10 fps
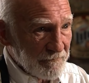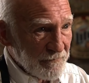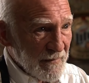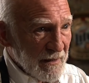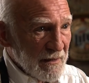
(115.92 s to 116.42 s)
a
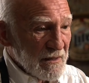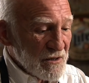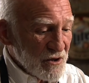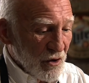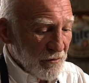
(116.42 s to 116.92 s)
life for
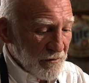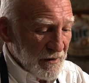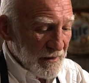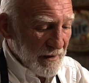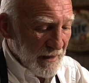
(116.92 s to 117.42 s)
himself in
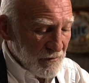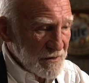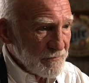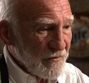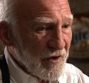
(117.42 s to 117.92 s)

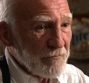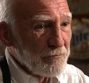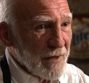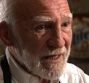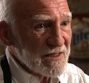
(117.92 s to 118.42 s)
California
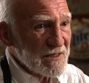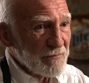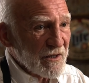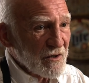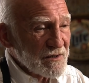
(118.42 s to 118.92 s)
with
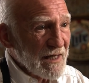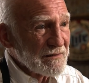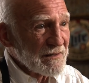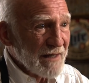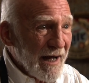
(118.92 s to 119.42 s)
just
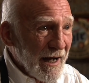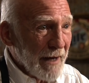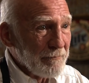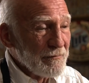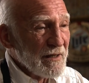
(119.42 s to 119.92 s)
600
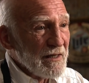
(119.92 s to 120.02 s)
bucks